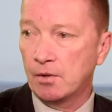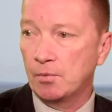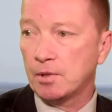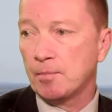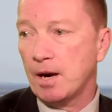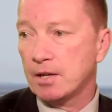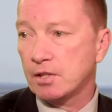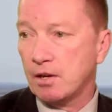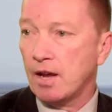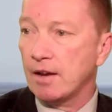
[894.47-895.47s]
with the marts
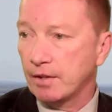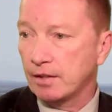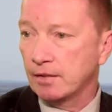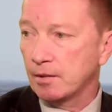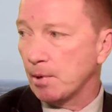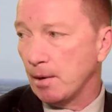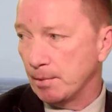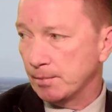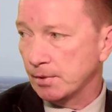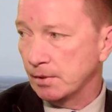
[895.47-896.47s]
that are having the
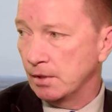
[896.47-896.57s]
problems.